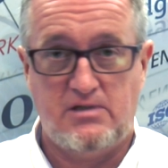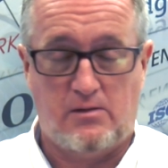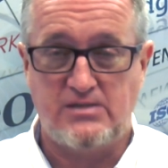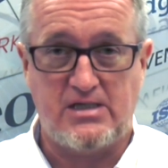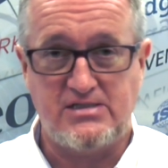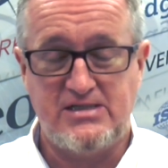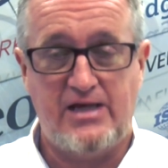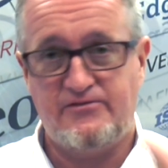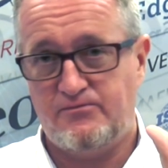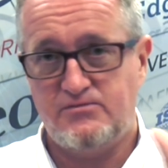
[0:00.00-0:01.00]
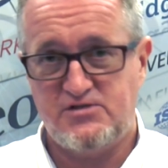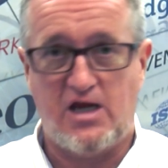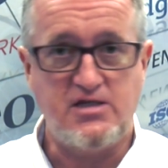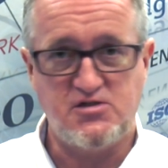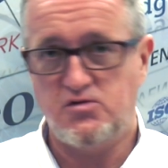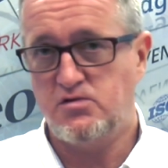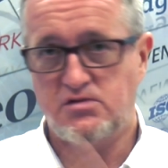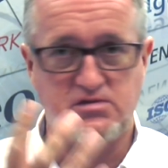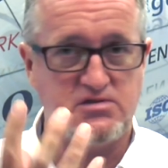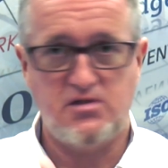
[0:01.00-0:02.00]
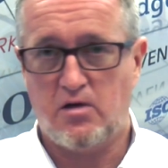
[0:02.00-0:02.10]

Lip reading: As I said, change orders,